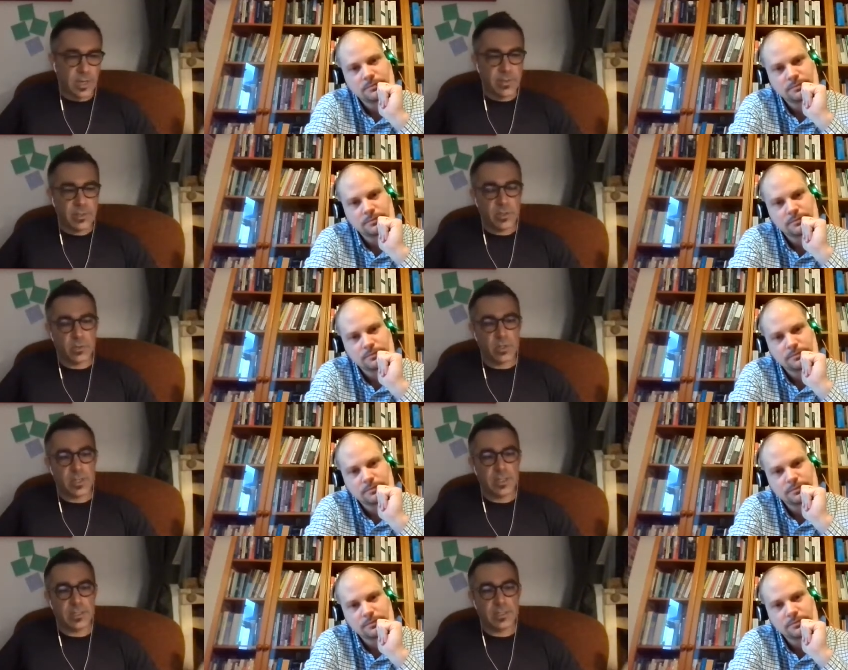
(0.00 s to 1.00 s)
Speaker 1: into, you
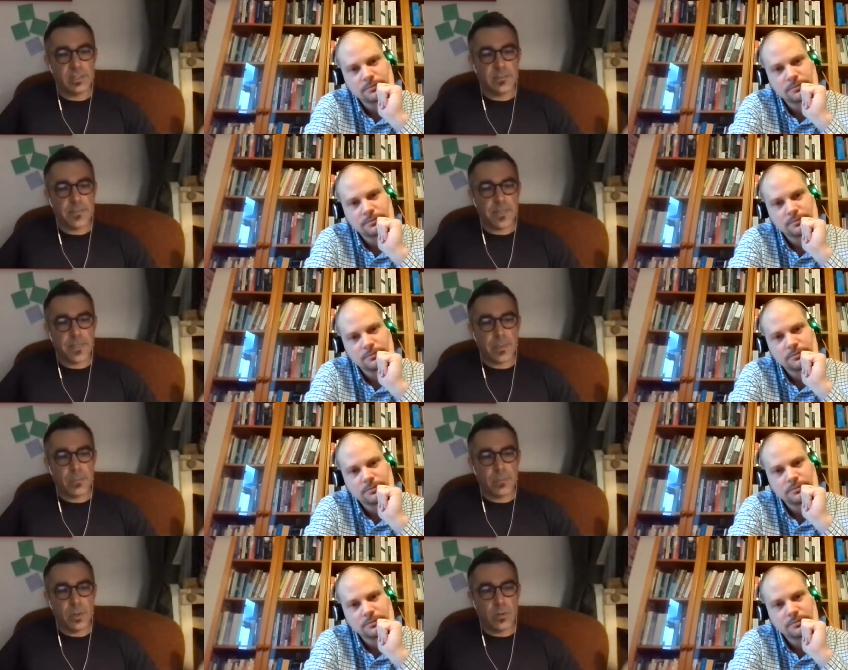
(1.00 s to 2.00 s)
realize,
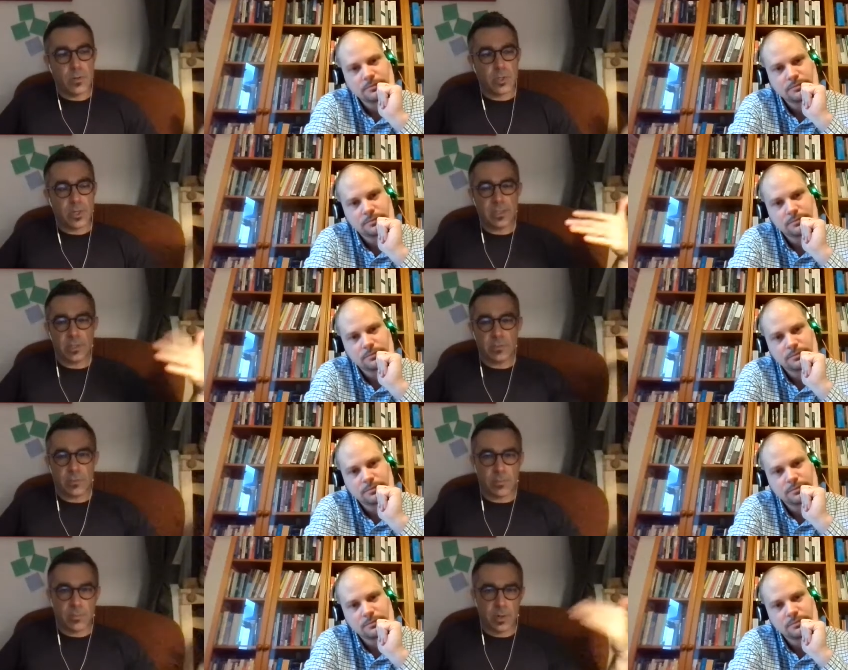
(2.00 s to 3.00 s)
you know, the transition
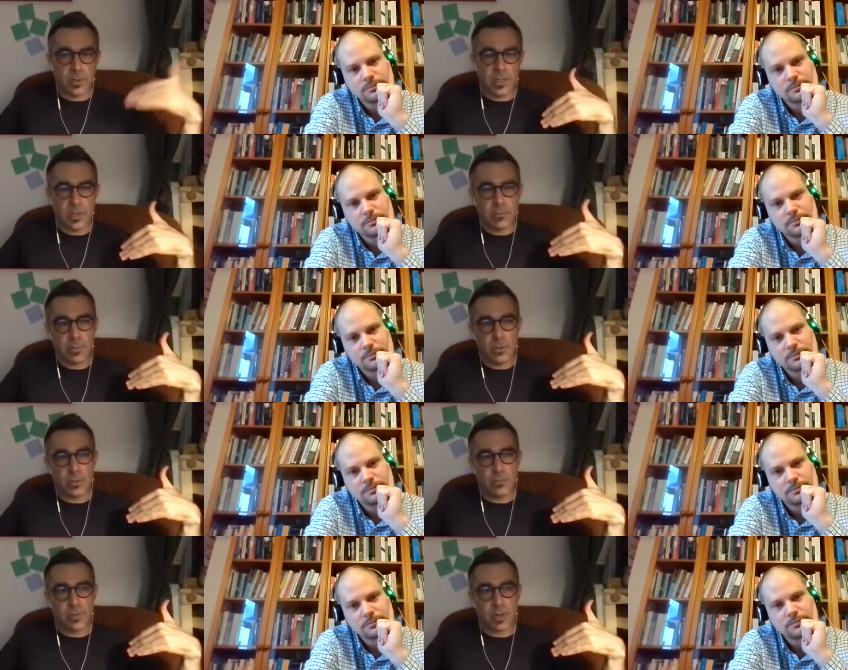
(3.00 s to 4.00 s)
from apartheid to
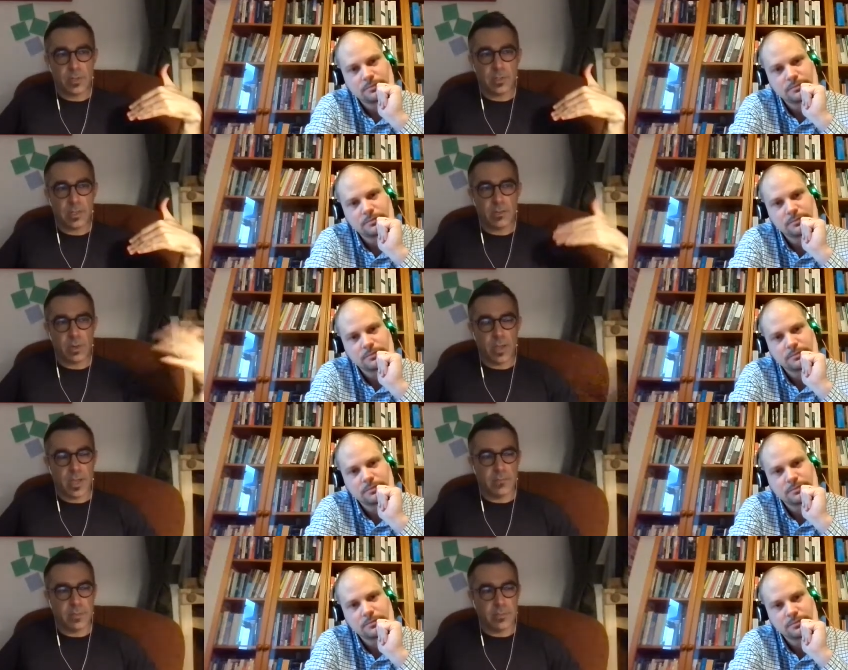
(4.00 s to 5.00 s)
post-apartheid, where you
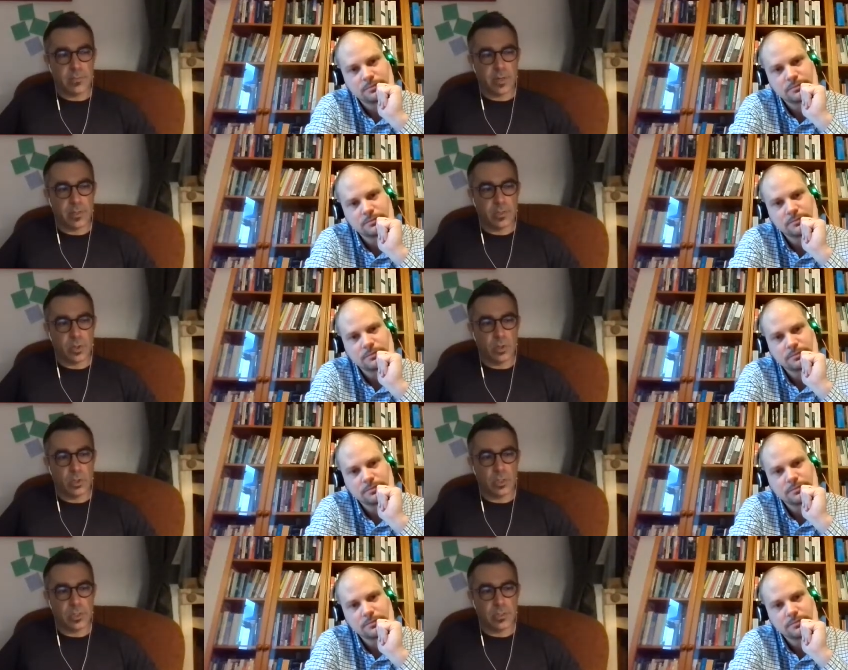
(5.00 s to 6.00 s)
have this very
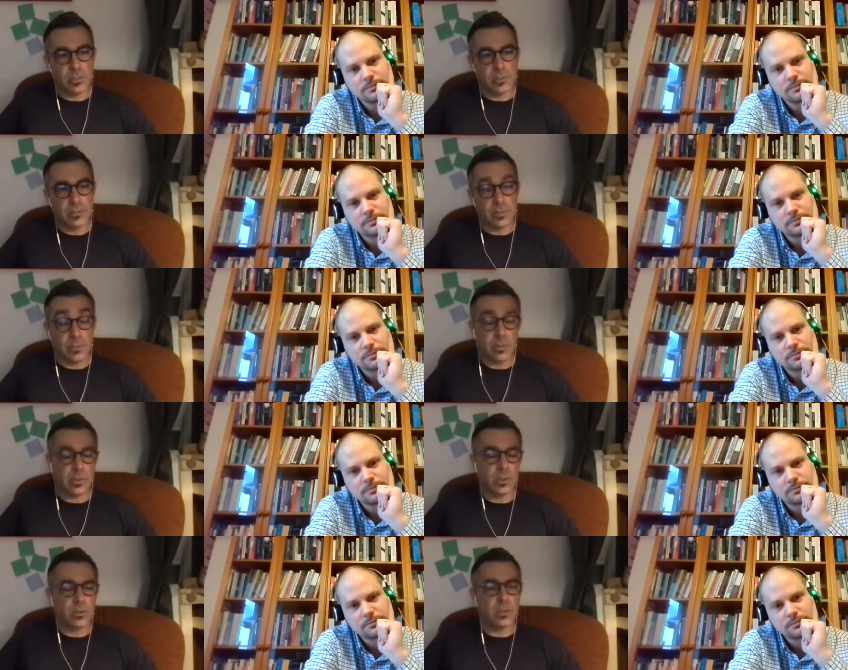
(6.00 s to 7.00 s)
socialist, somewhat
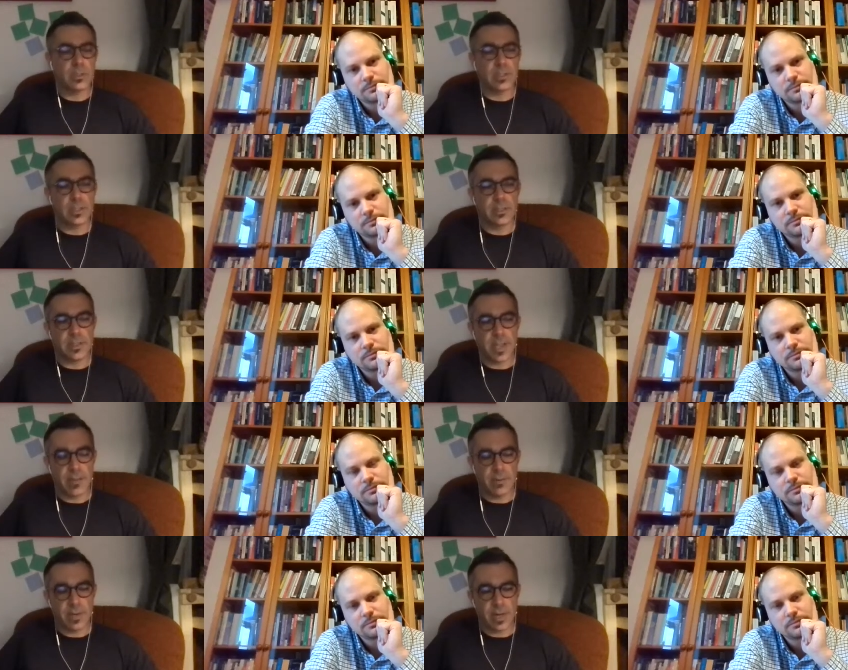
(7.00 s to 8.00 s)
socialist entity,
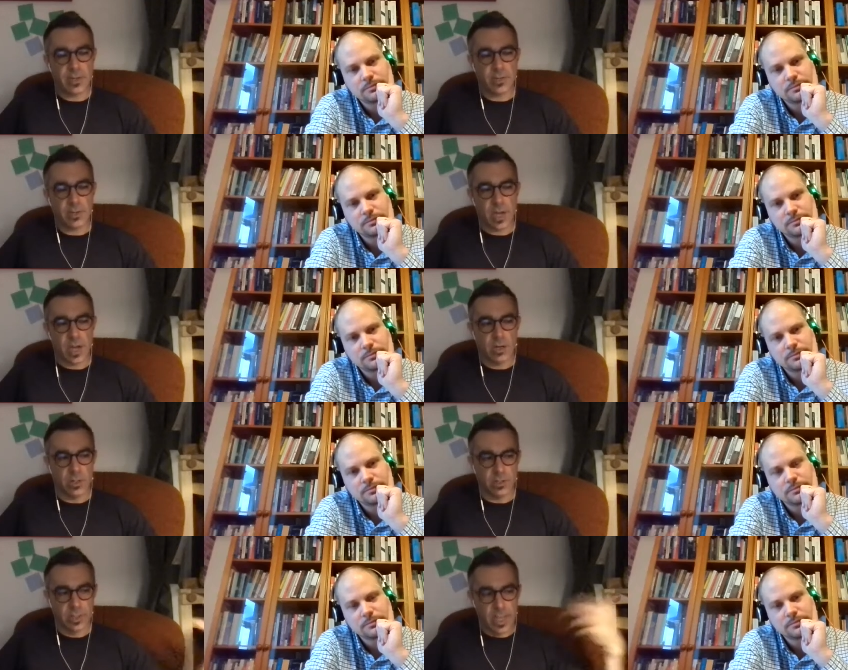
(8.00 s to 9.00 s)
African National
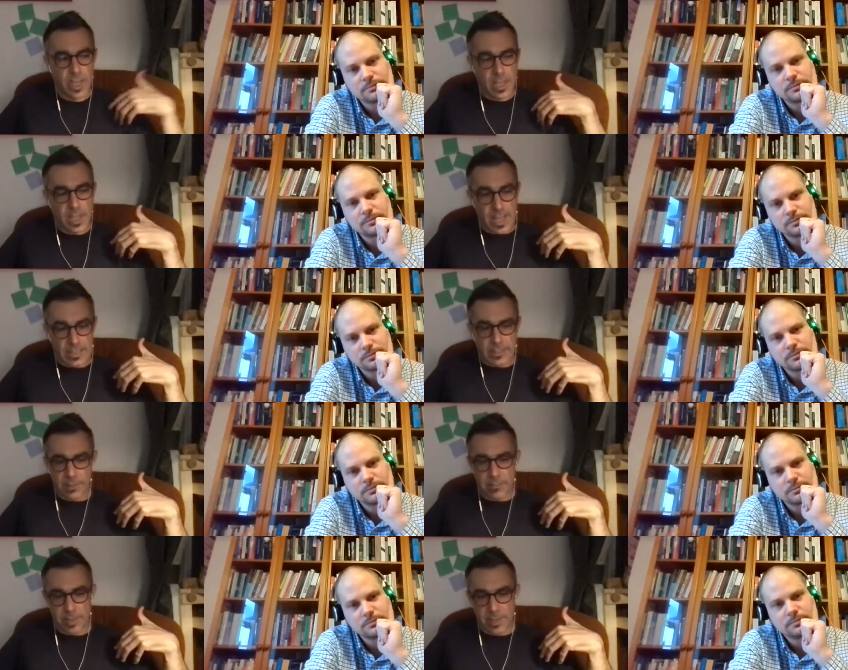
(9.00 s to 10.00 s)
Congress, mm. ends
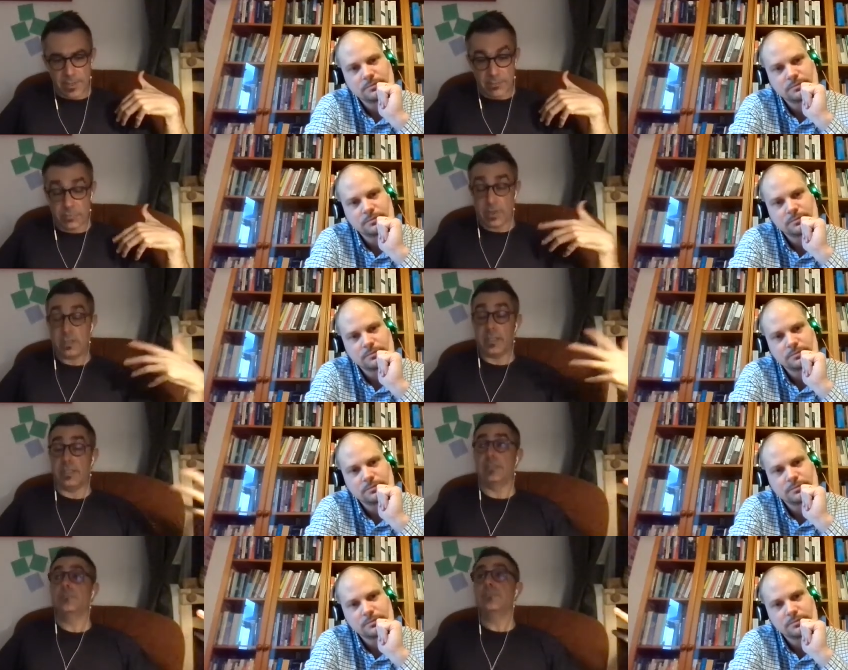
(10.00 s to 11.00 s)
up being a
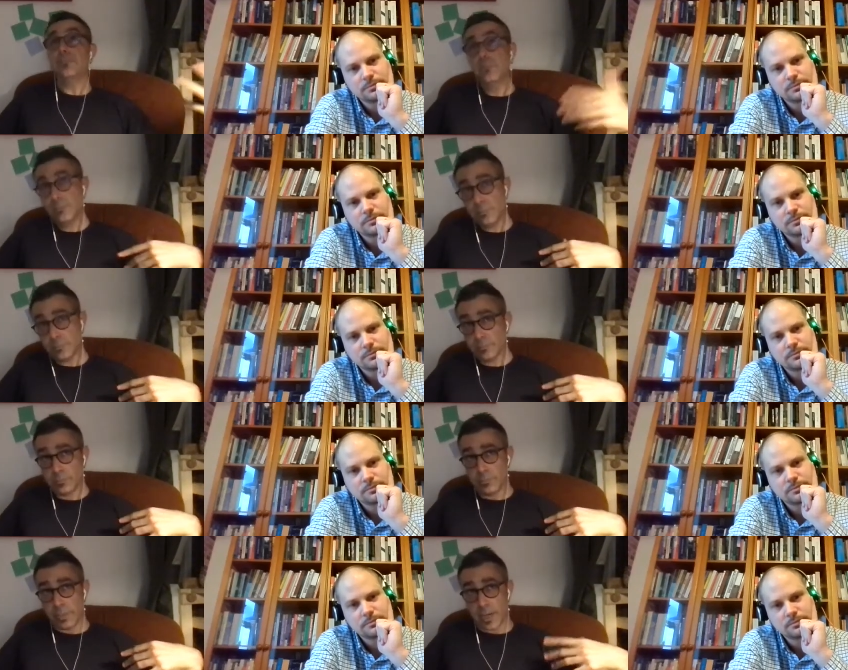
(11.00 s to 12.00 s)
fairly,
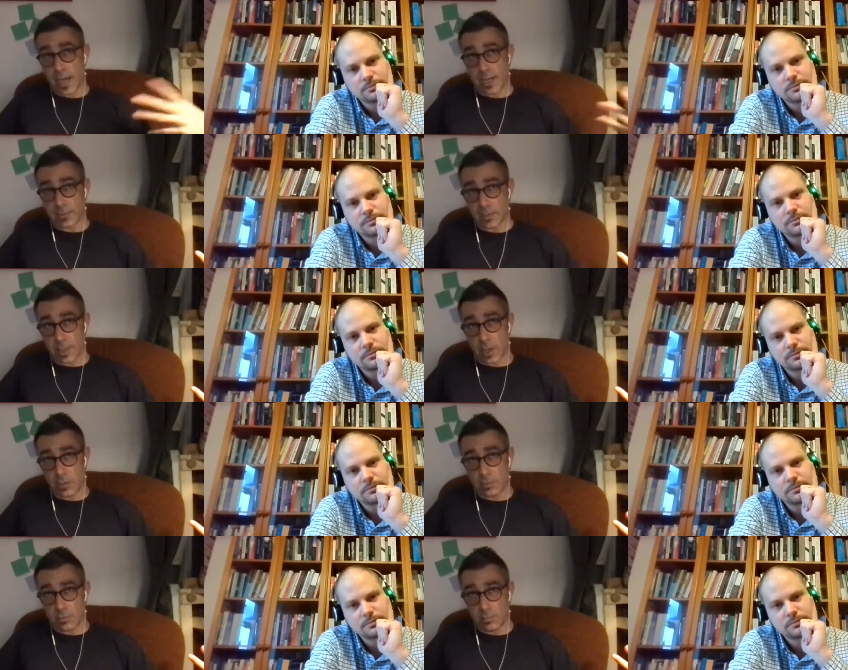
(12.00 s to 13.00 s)
but not, you
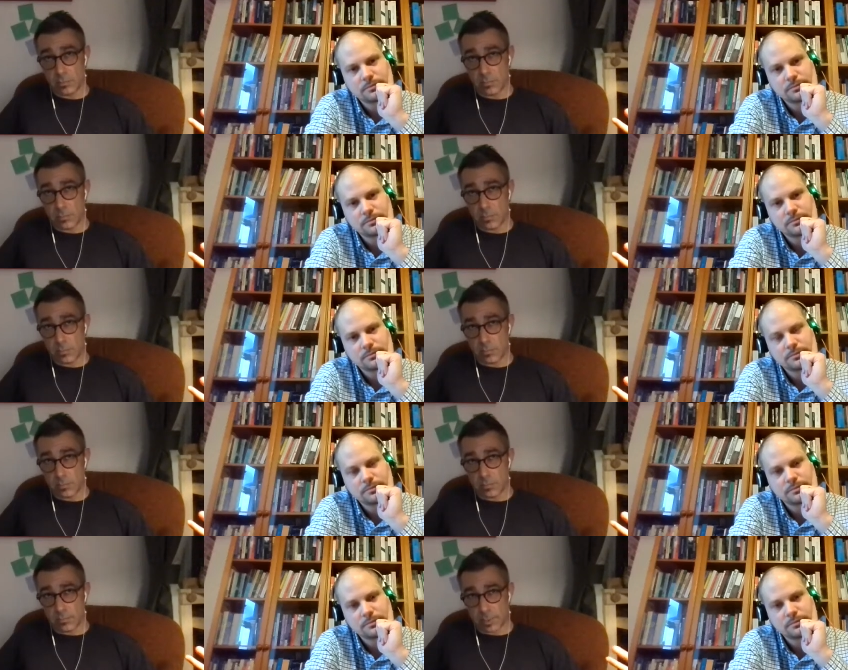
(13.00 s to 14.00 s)
know,
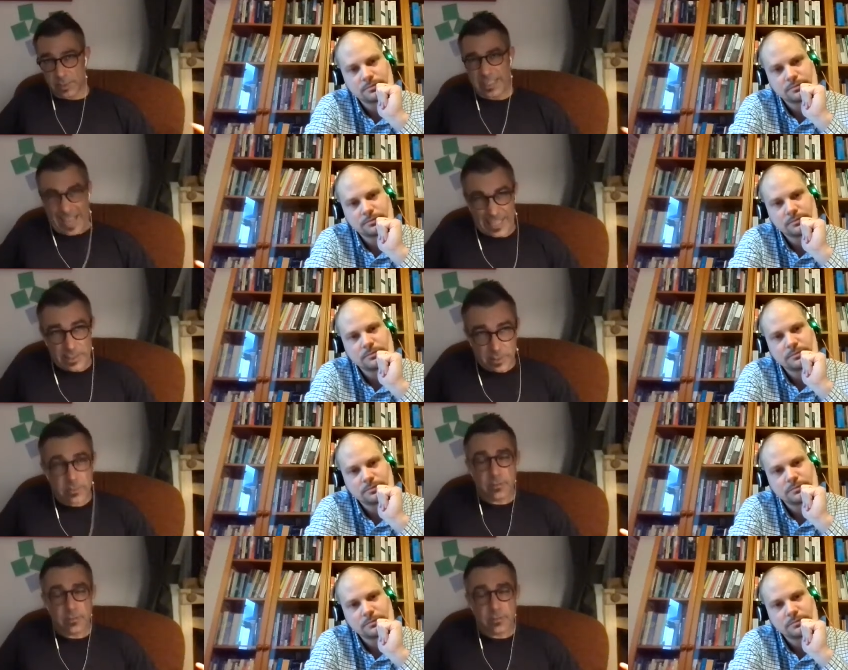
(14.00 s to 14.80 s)
precise,